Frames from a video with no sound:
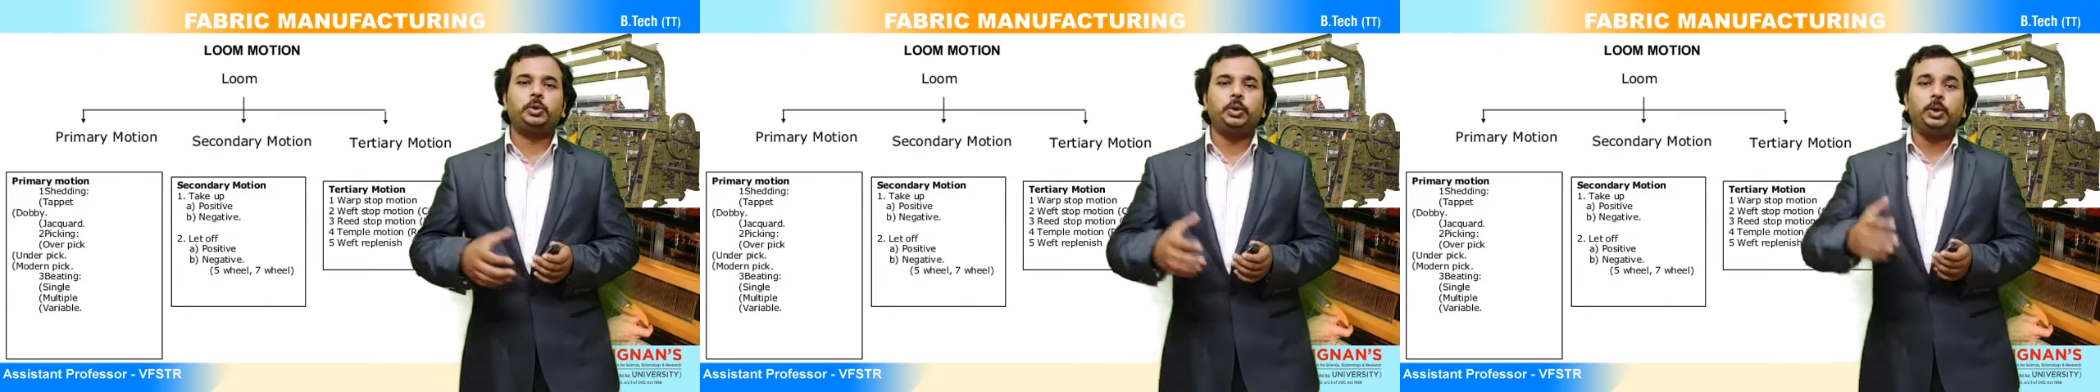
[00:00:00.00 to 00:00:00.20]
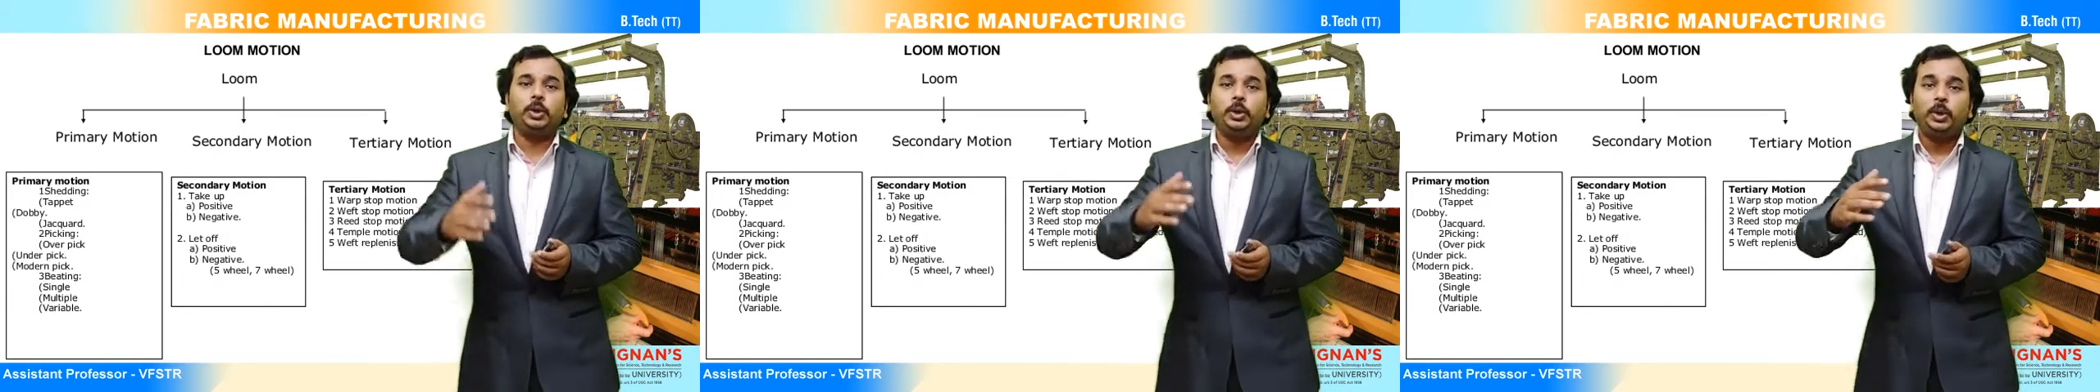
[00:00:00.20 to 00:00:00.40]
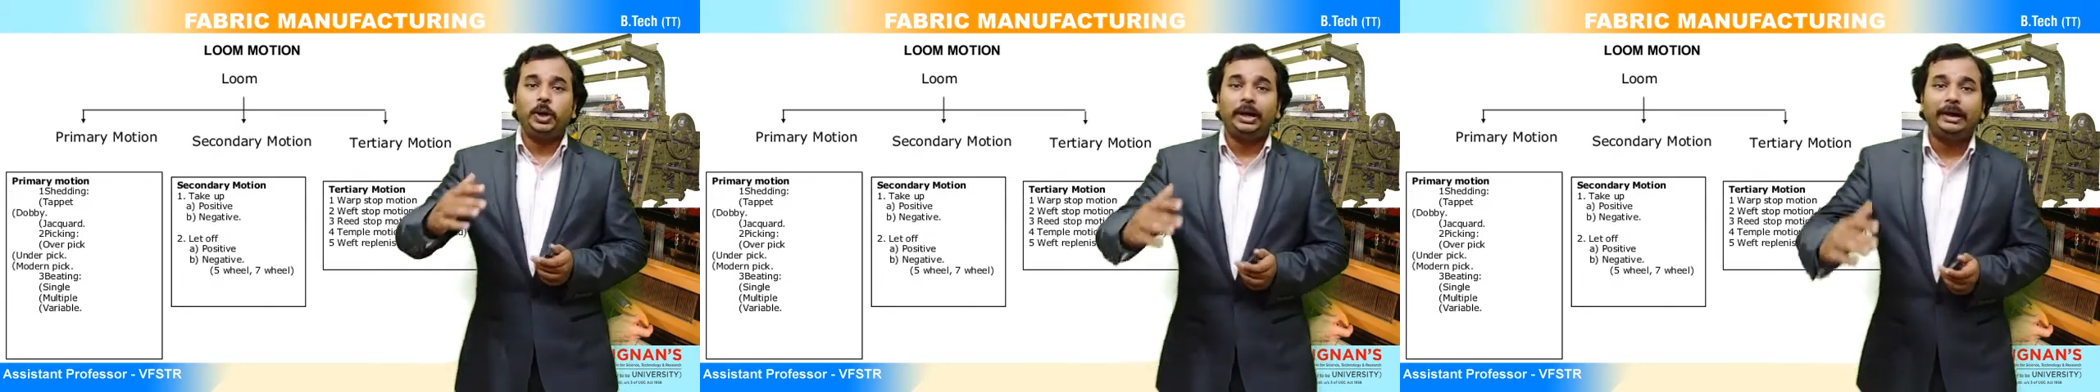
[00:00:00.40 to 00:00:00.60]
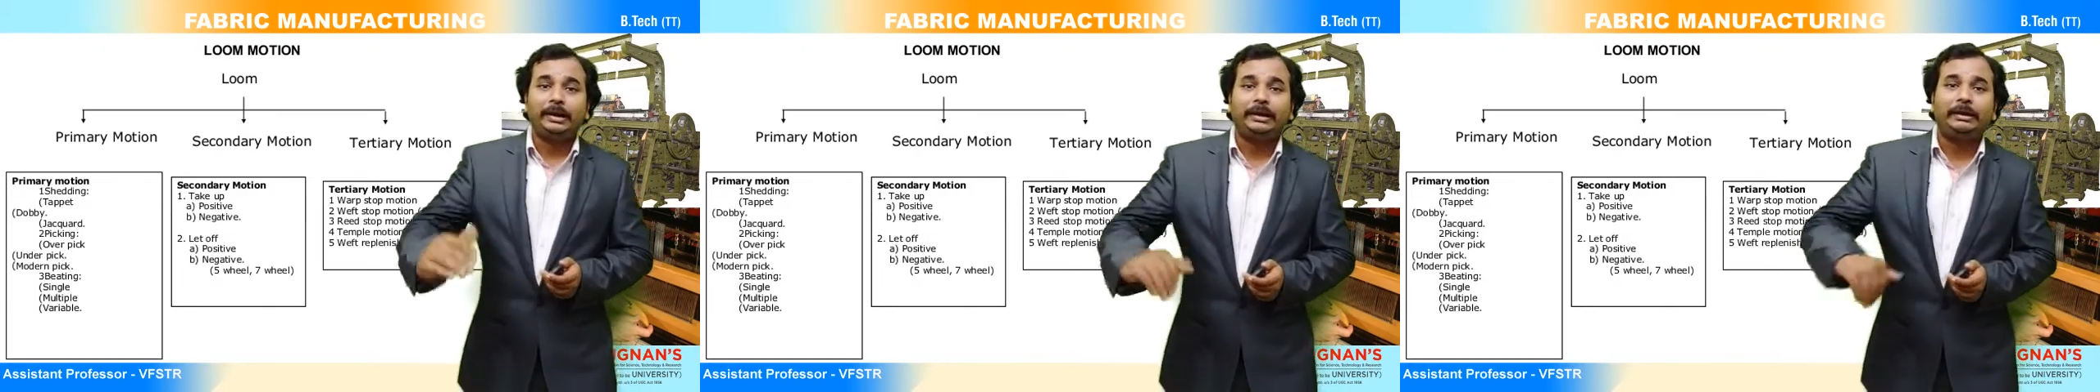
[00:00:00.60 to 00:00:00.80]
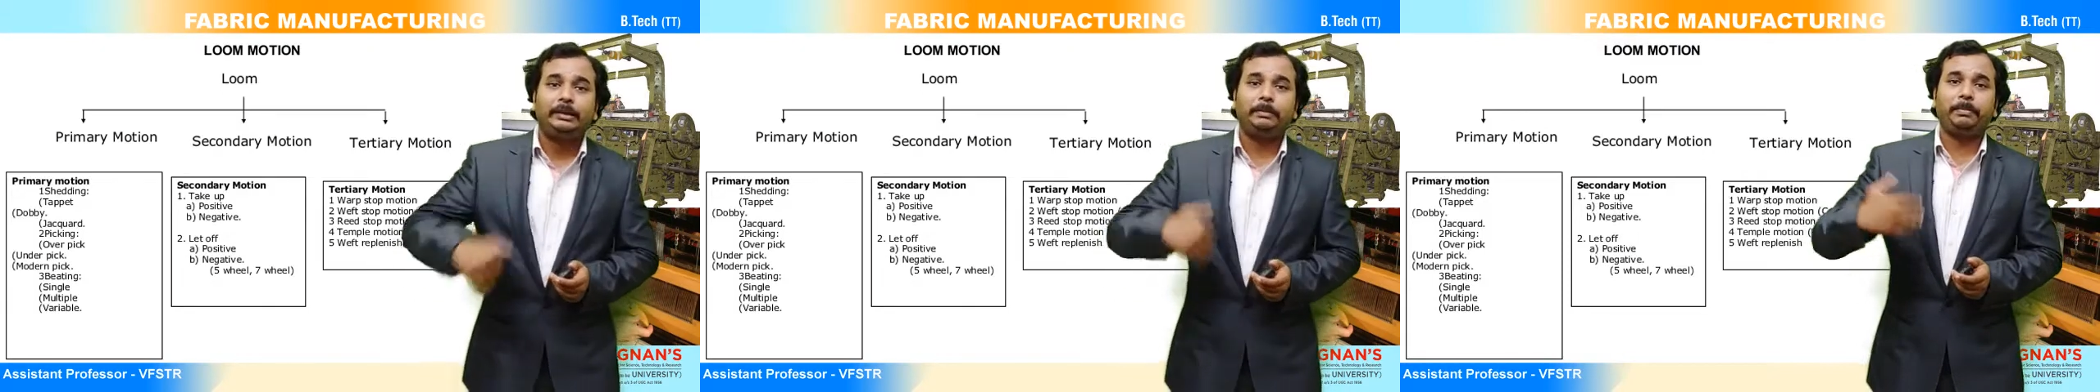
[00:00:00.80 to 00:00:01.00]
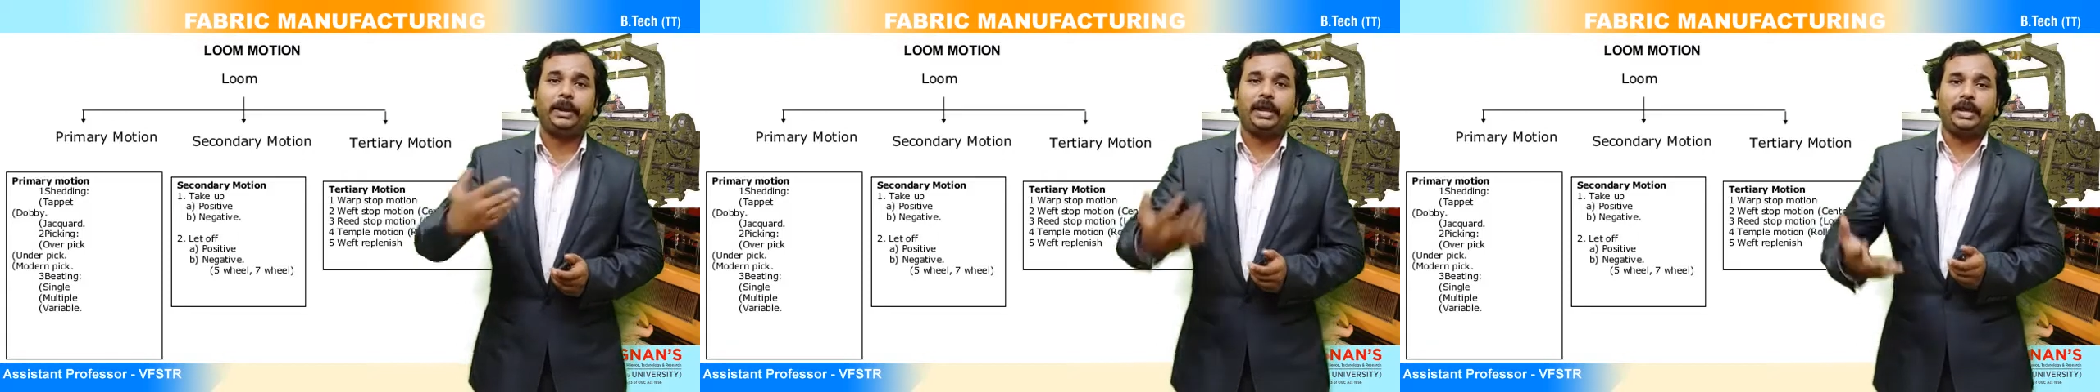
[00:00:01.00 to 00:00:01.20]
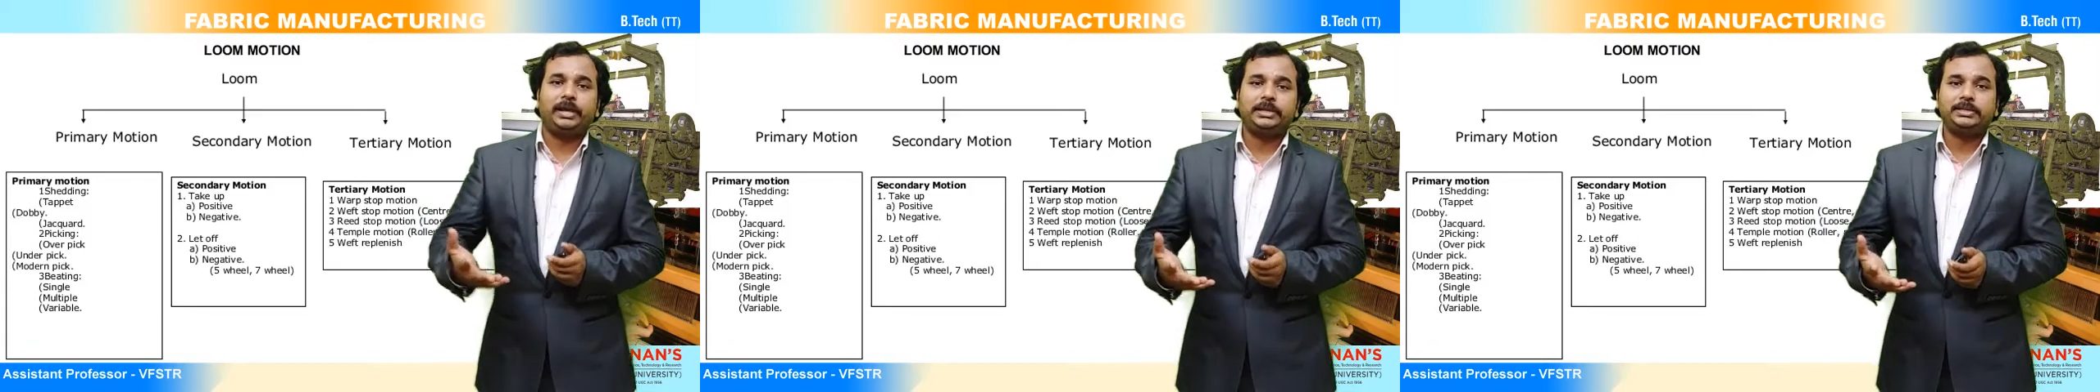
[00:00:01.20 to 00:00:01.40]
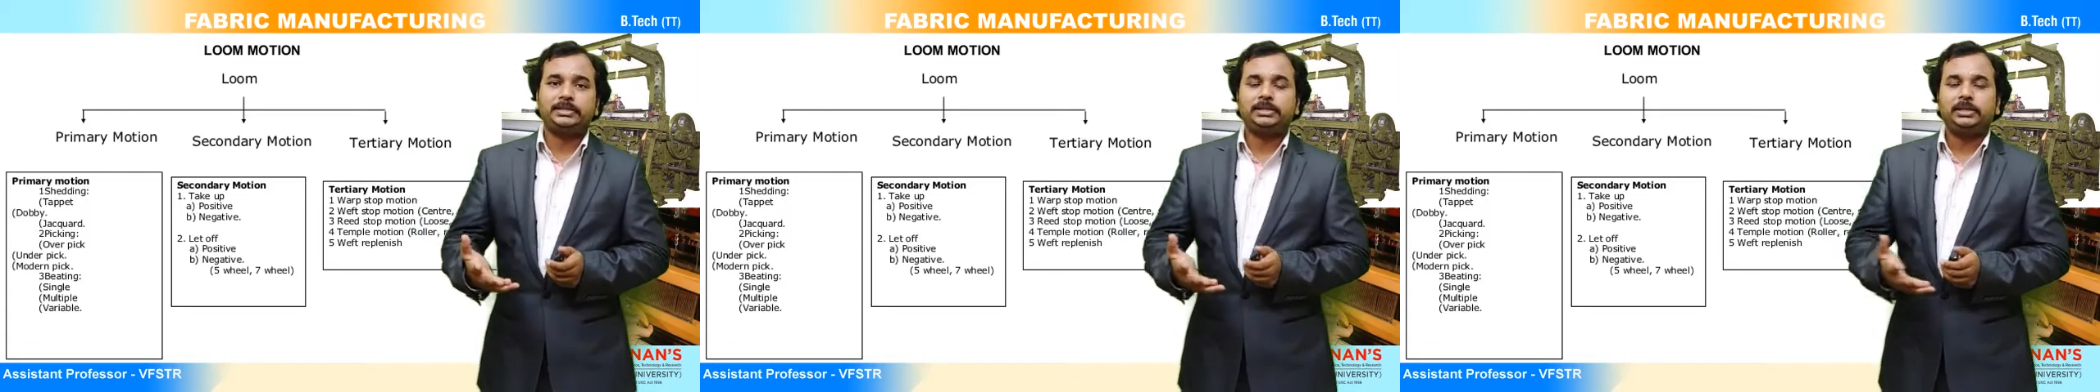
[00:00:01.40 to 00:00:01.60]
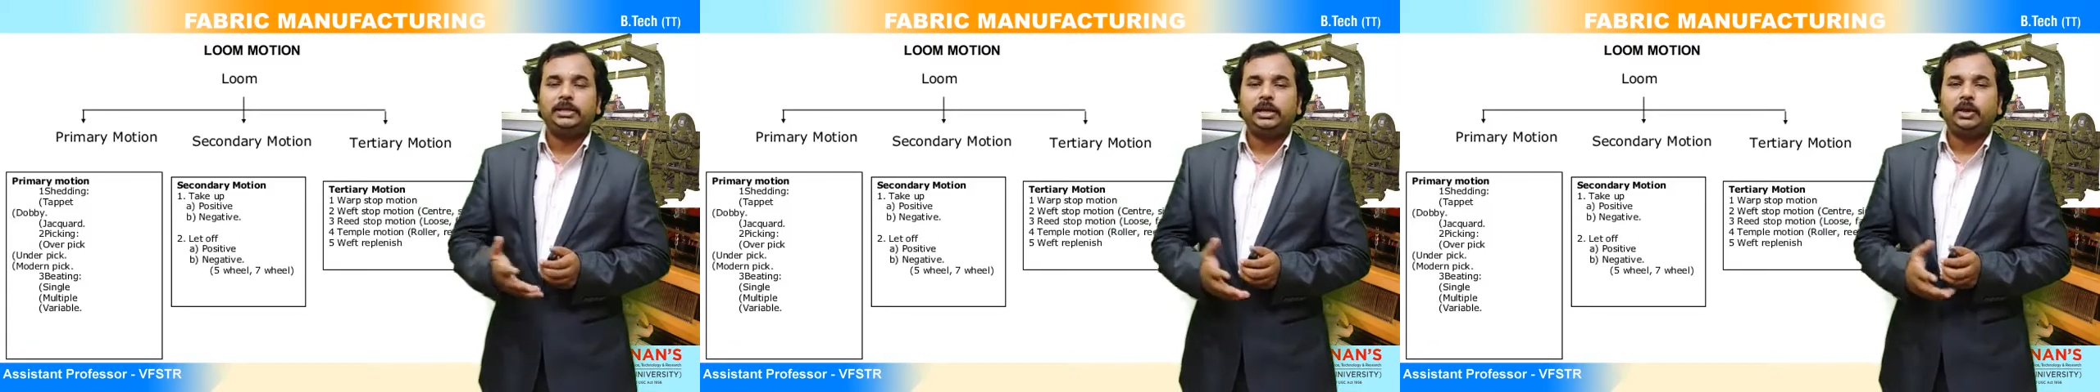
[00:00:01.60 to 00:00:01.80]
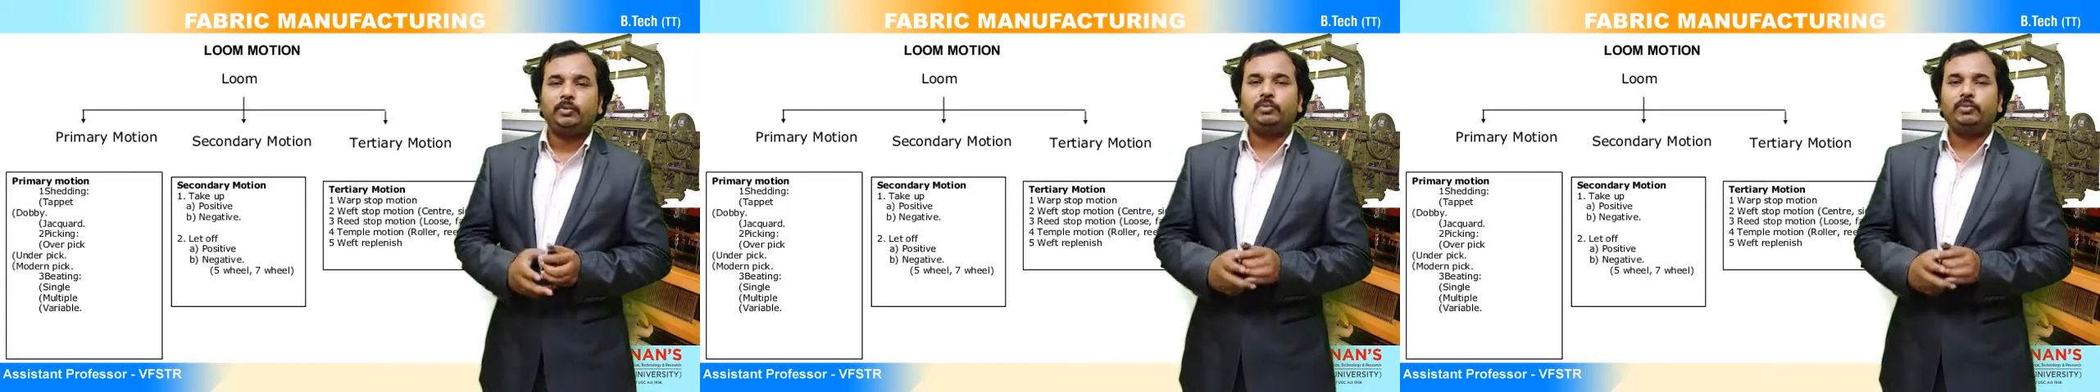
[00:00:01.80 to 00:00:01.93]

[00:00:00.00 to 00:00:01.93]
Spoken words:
to replace